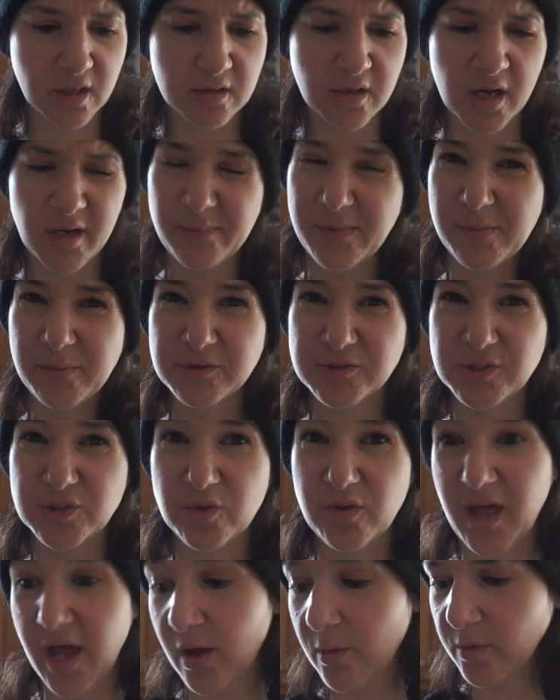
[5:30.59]
A lot of people
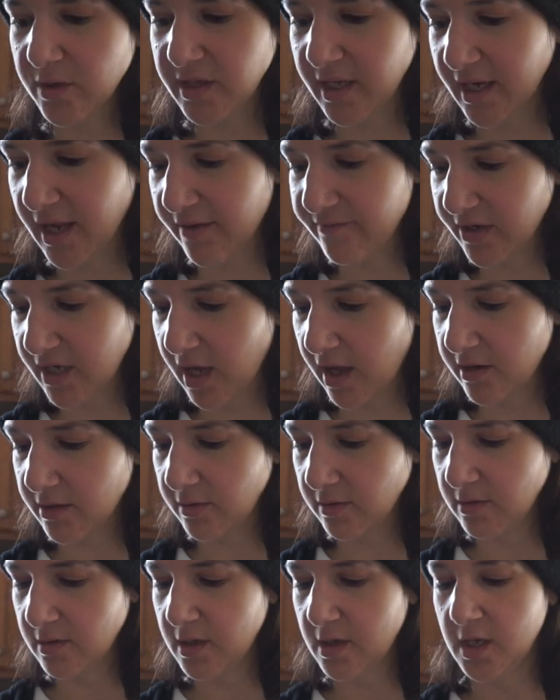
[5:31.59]
do that with like
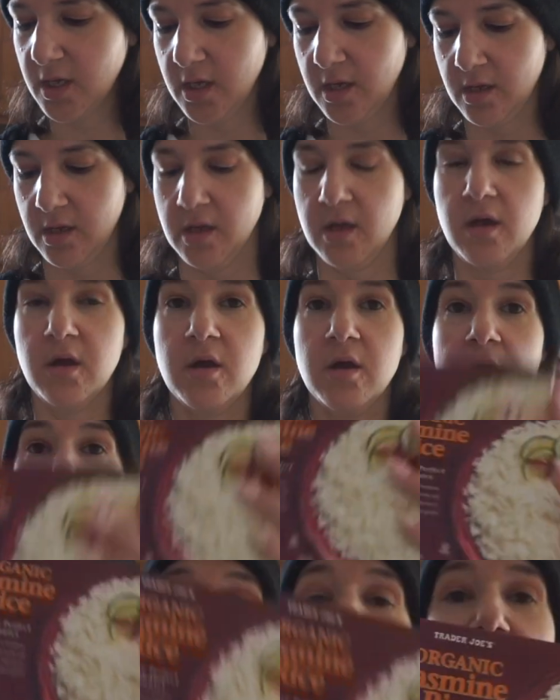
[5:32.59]
avocado.
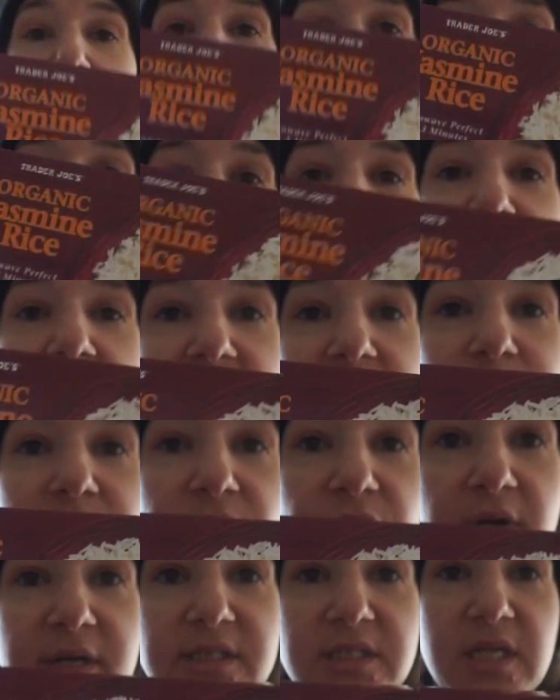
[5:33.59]
Organic
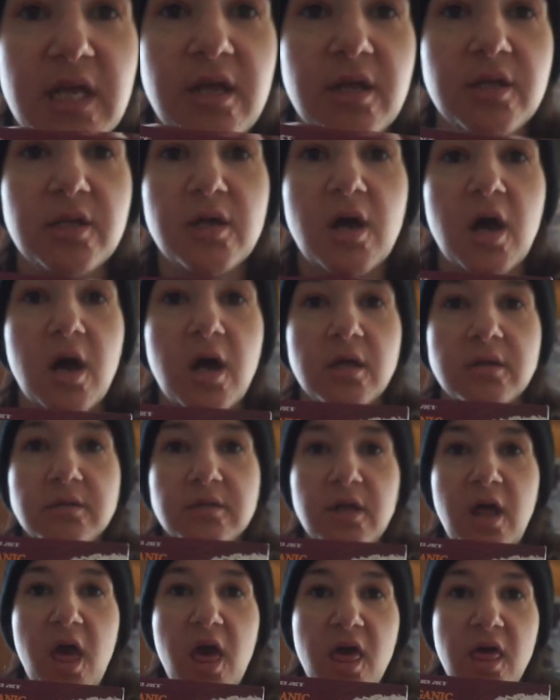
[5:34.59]
jasmine rice, y'all,
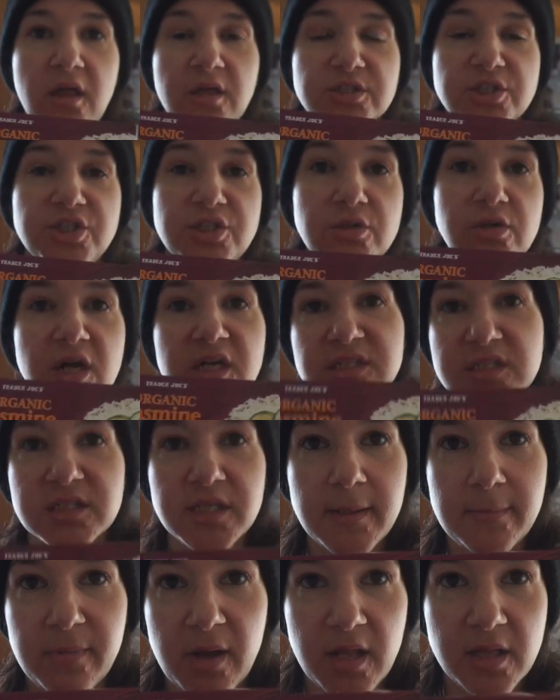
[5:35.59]
do not
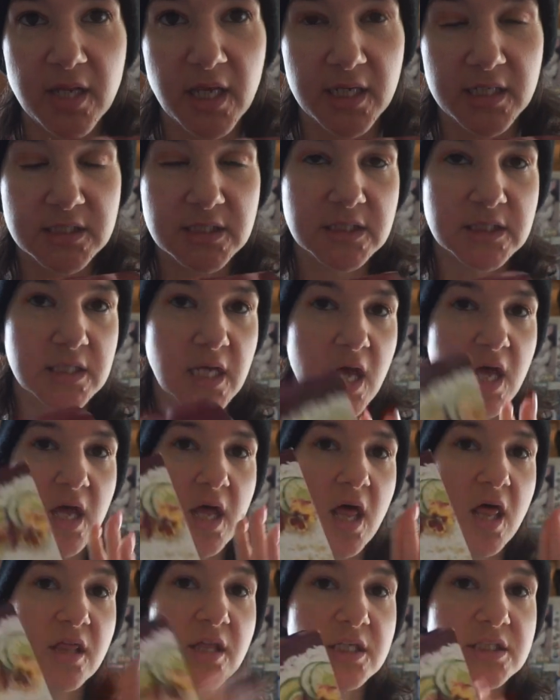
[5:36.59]
sleep on this.
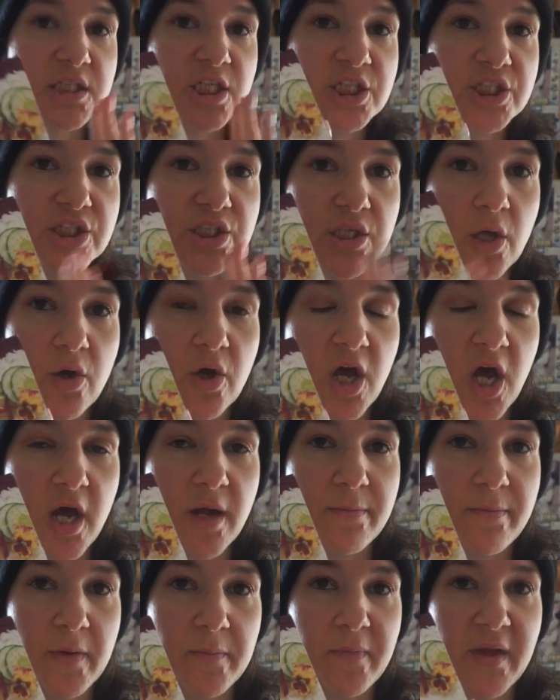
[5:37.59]
This is so
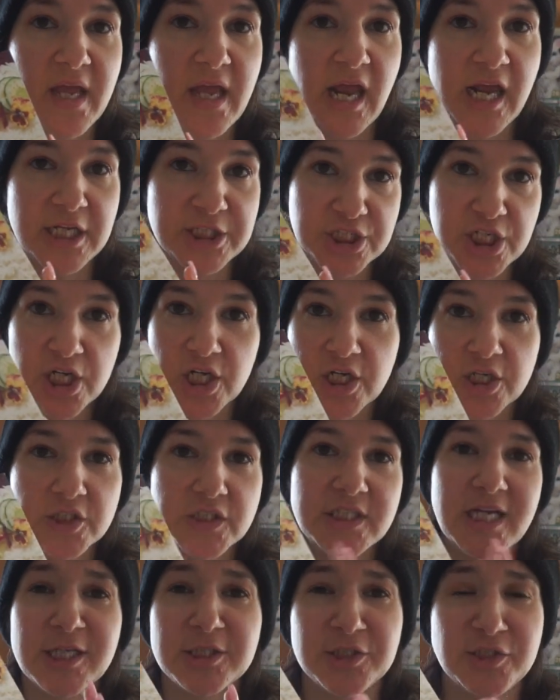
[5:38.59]
good, but my Asian
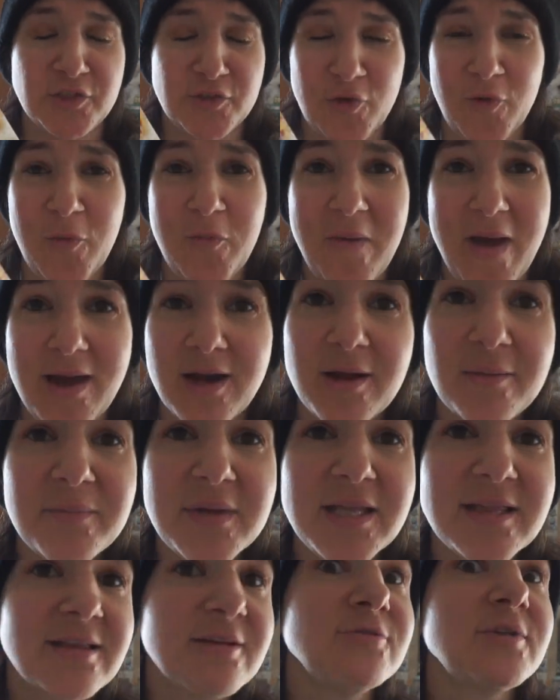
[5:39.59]
girls get so mad at
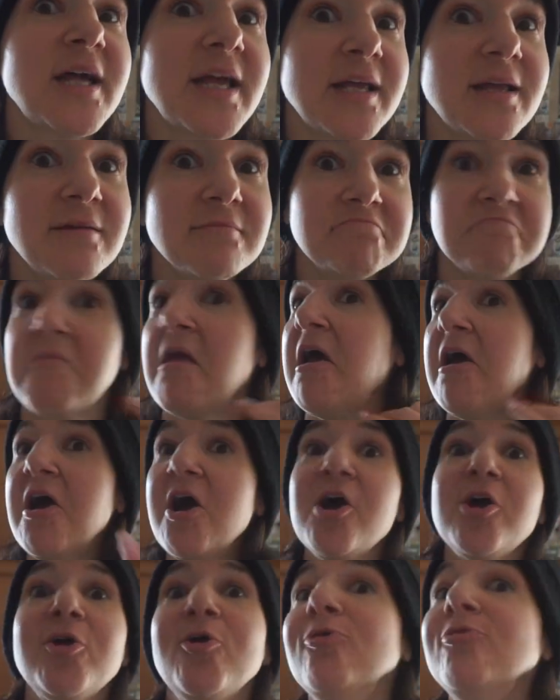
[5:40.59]
me. They're like,
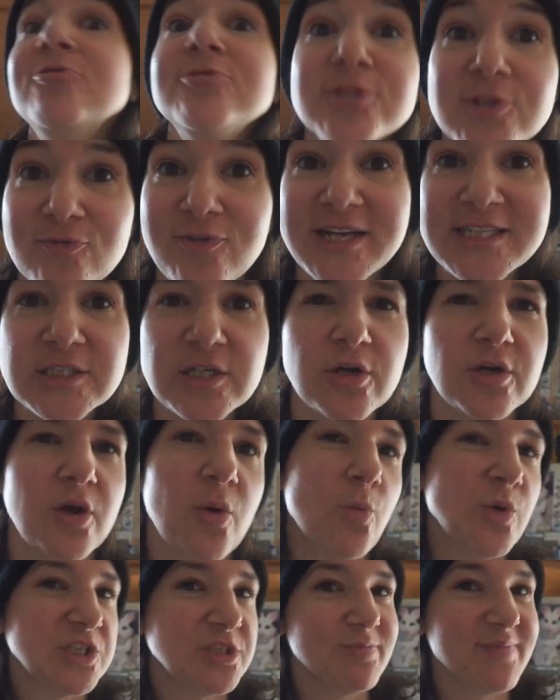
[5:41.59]
go use a rice
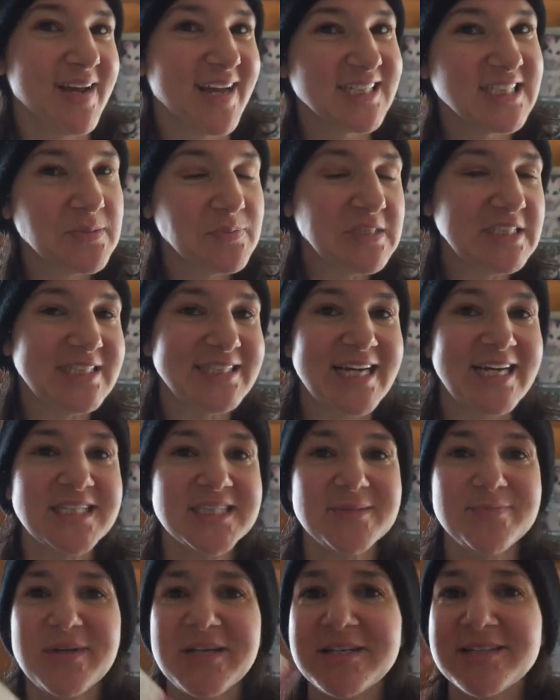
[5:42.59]
cooker, which my husband
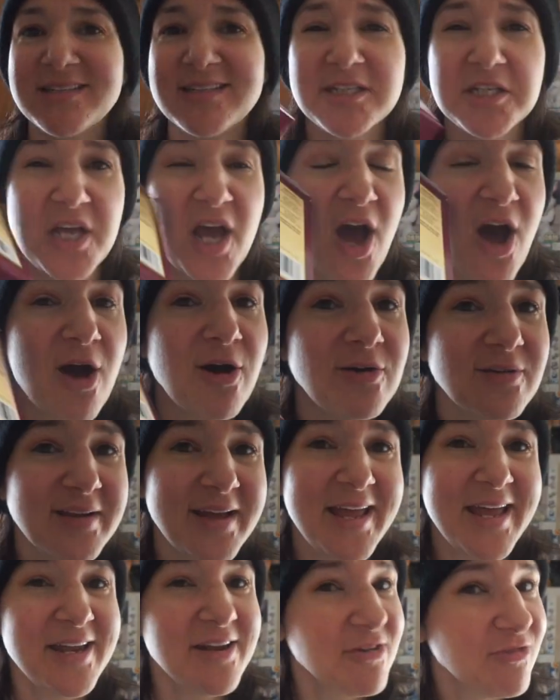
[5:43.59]
does, but y'all,
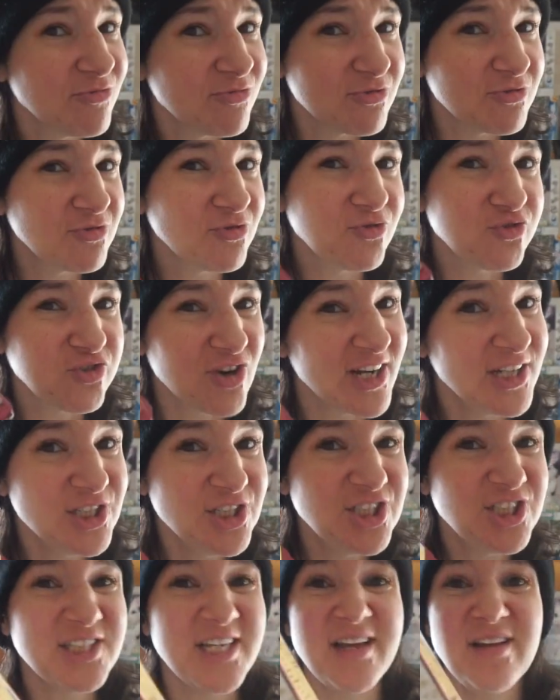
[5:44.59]
in a
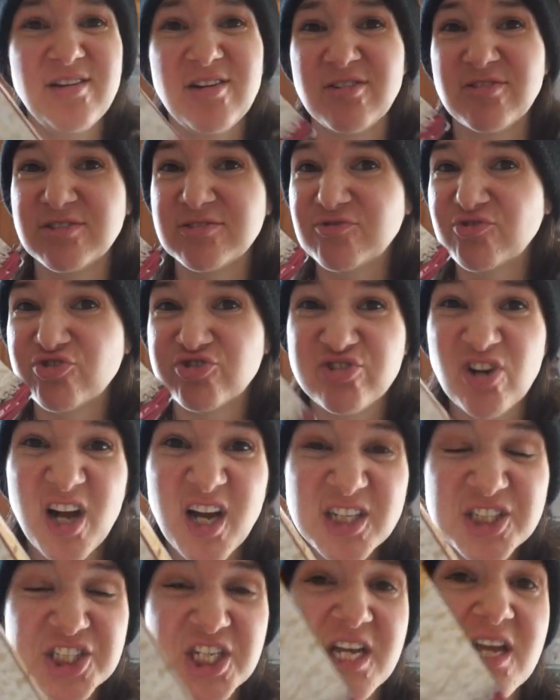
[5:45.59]
crunch, in a
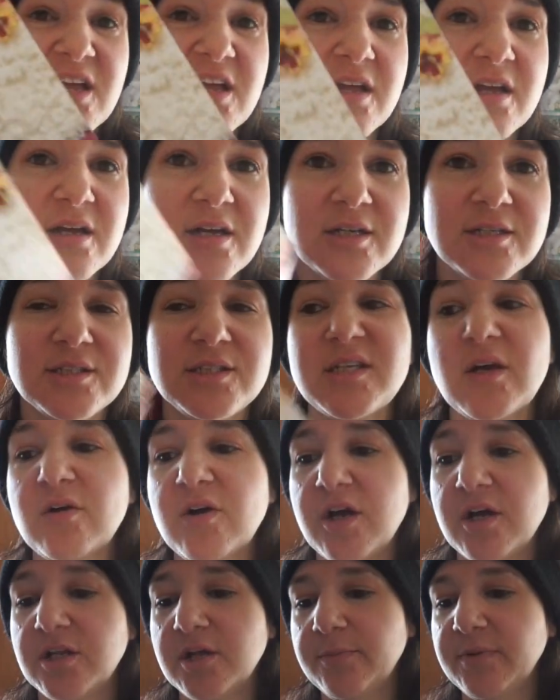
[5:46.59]
rush, so
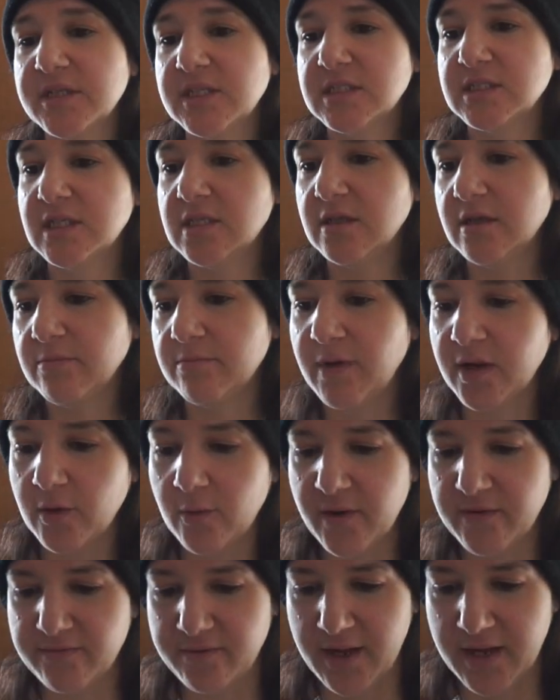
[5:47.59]
good. You put this in the
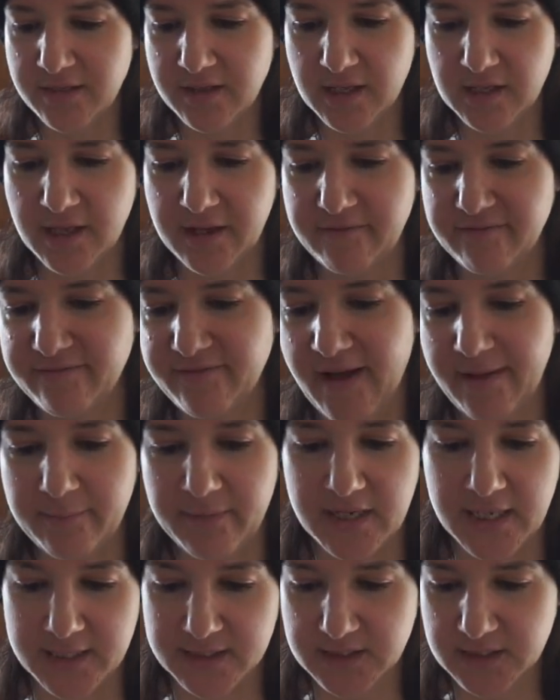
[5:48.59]
microwave for I think like five
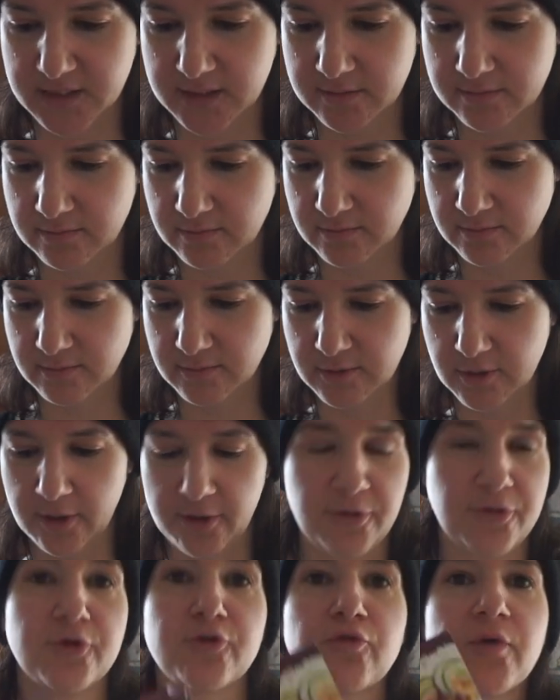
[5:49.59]
minutes.
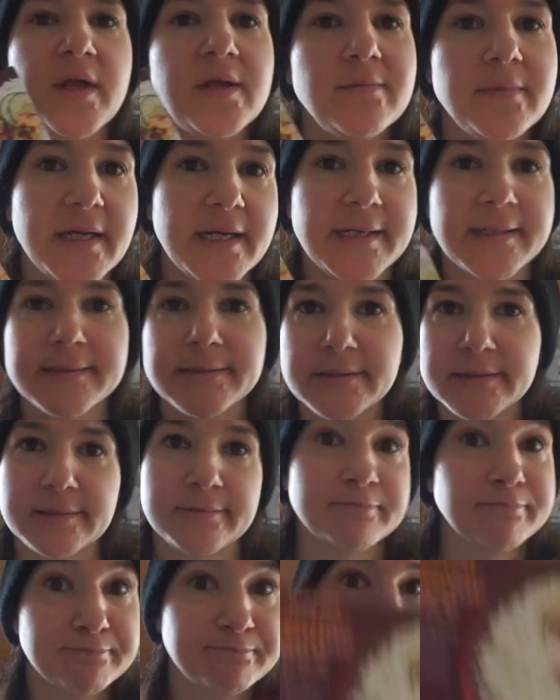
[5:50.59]
Three
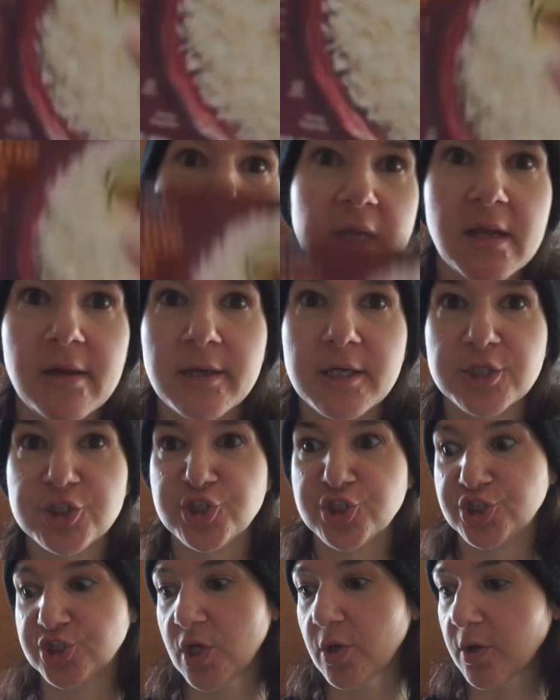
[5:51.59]
minutes.
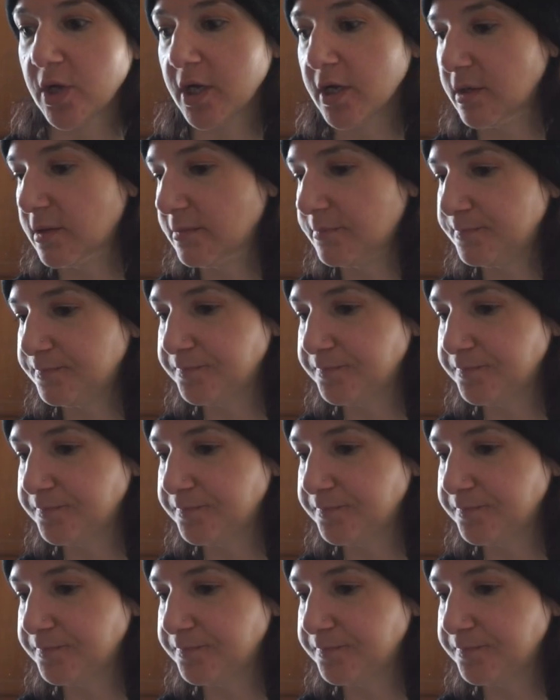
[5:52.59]
So good.